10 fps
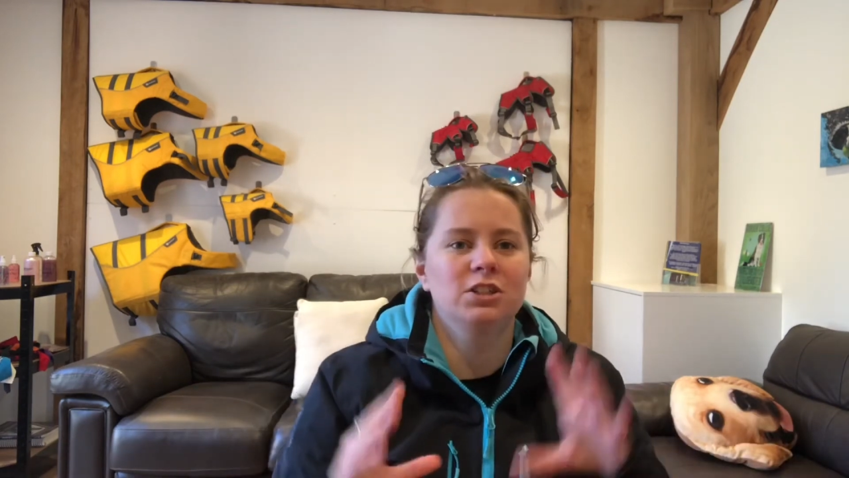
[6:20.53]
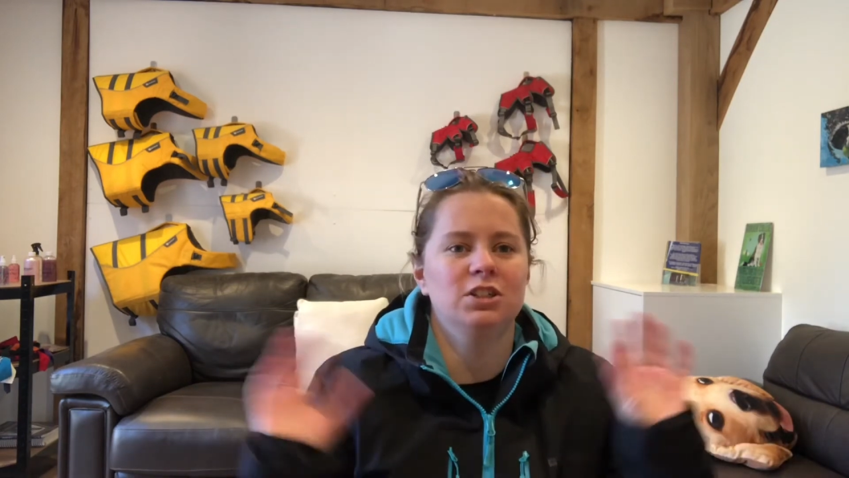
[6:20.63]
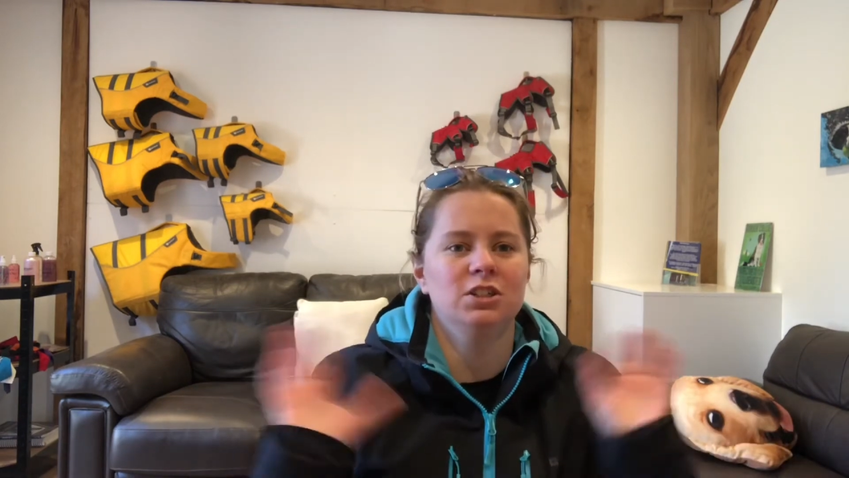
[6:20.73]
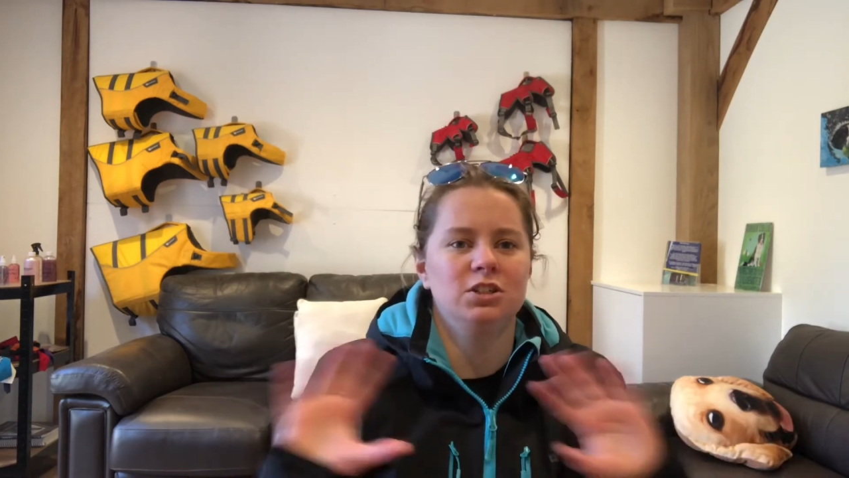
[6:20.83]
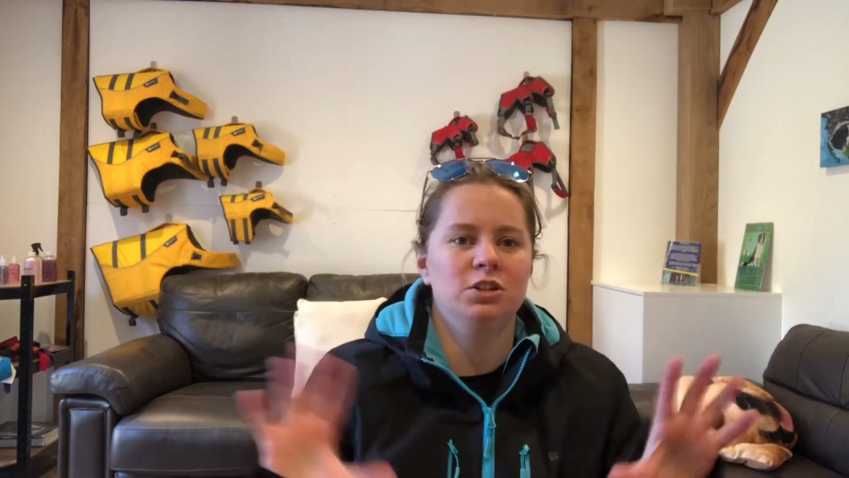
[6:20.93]

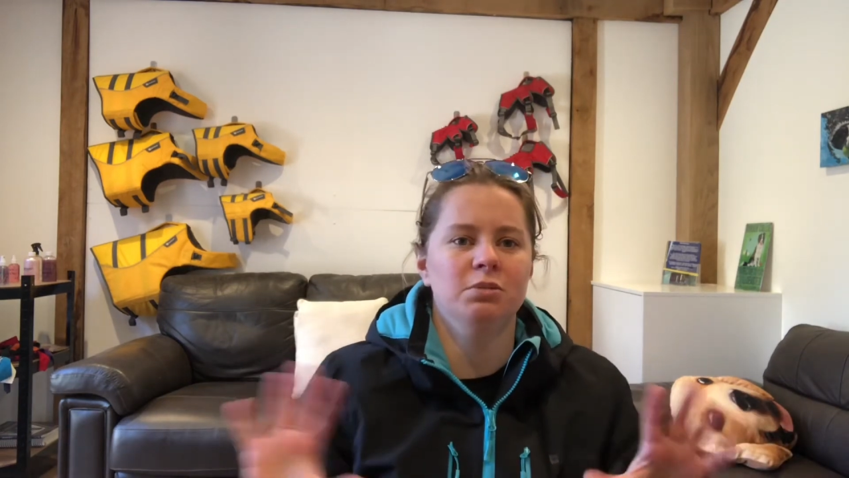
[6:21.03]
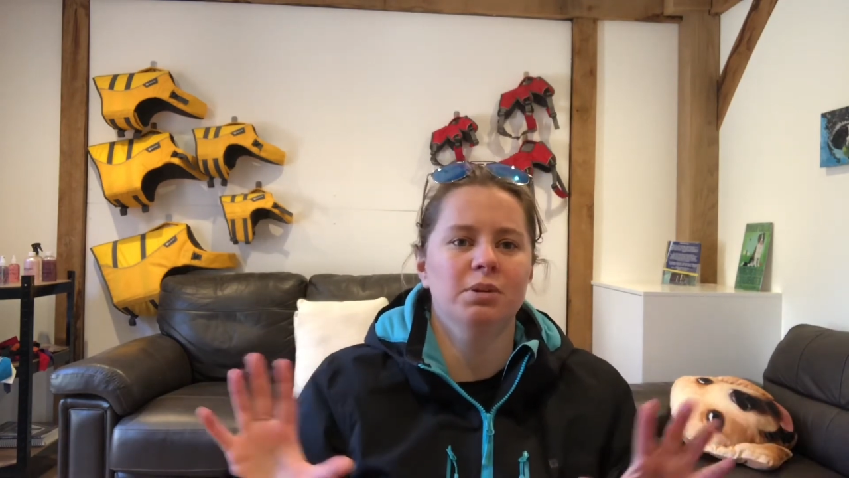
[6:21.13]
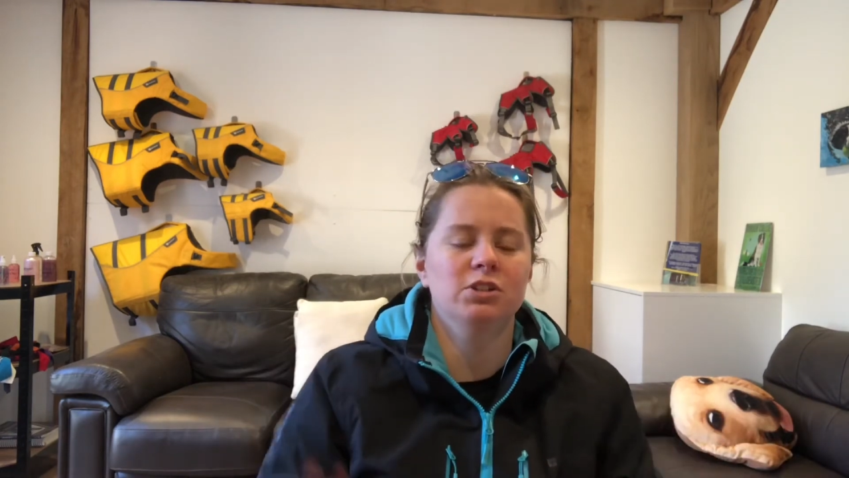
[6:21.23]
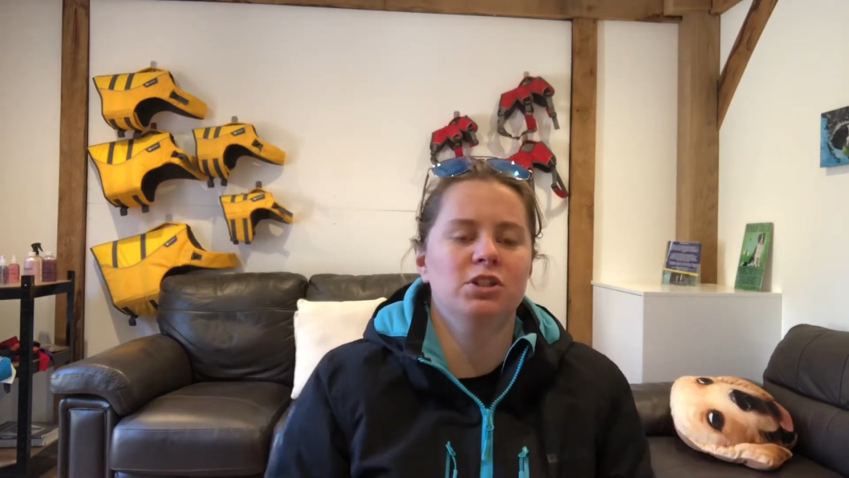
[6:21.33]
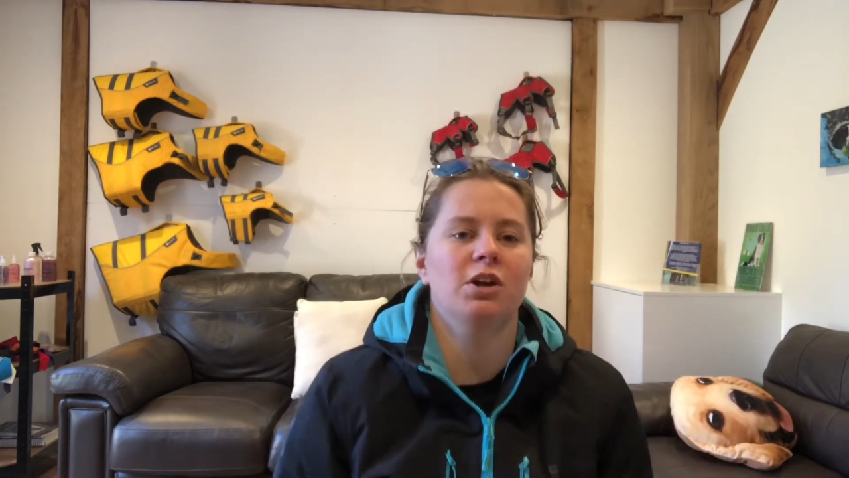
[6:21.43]
There's too
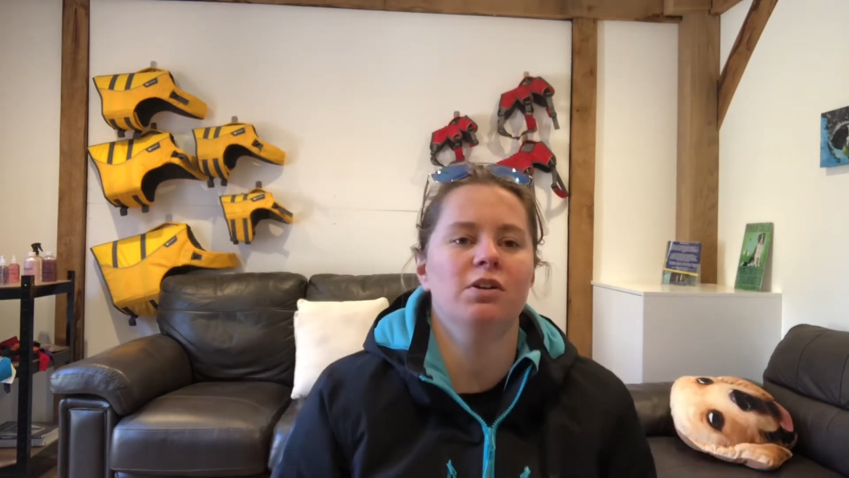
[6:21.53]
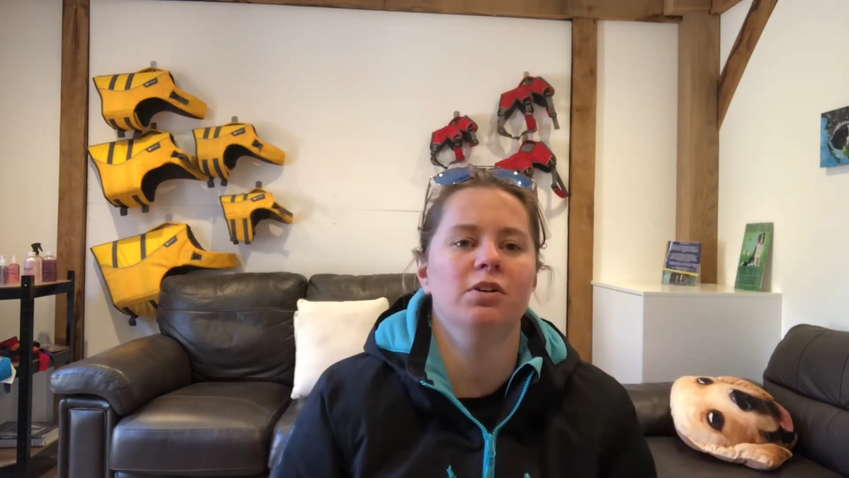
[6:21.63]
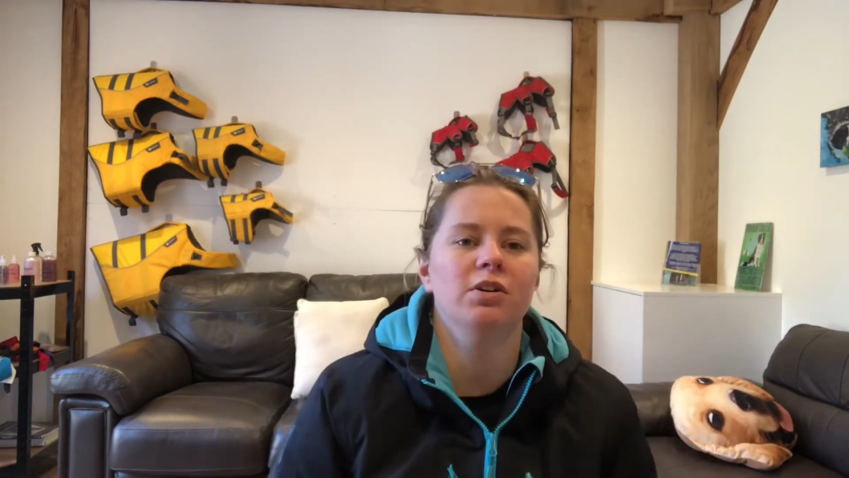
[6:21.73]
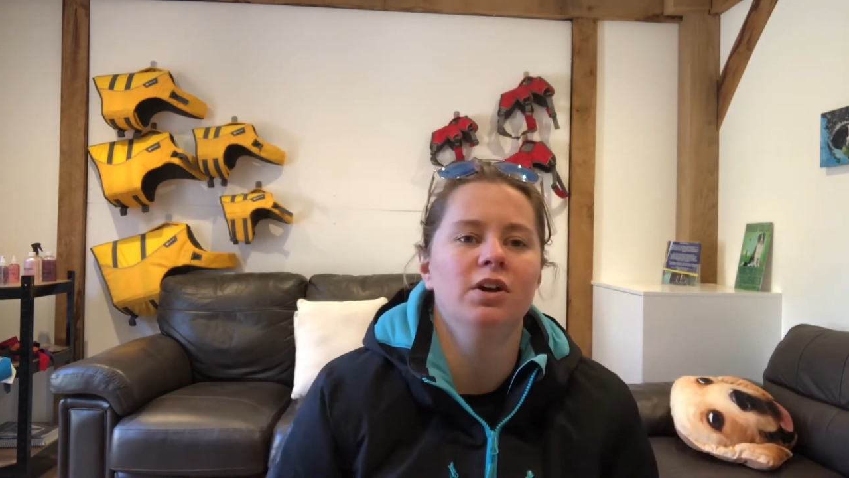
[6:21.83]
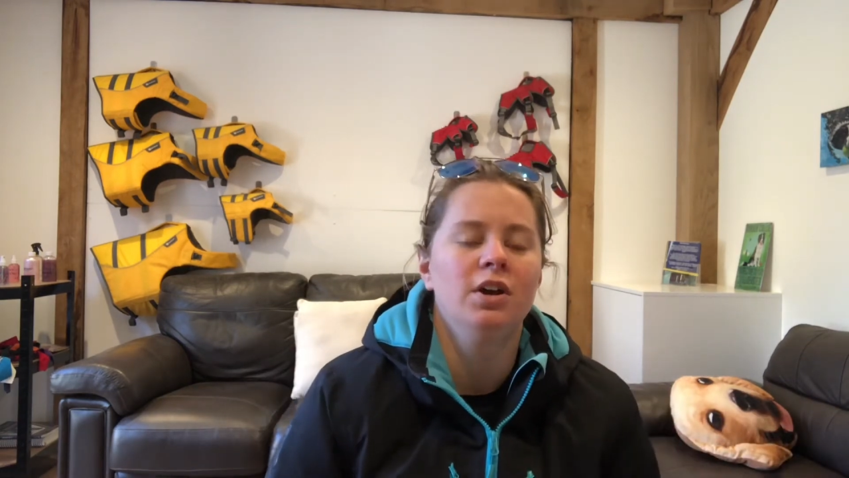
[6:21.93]
much going
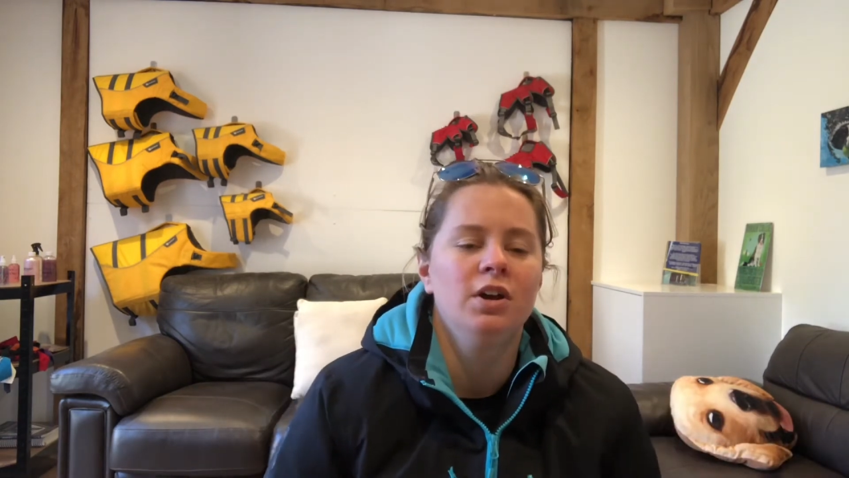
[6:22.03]
on.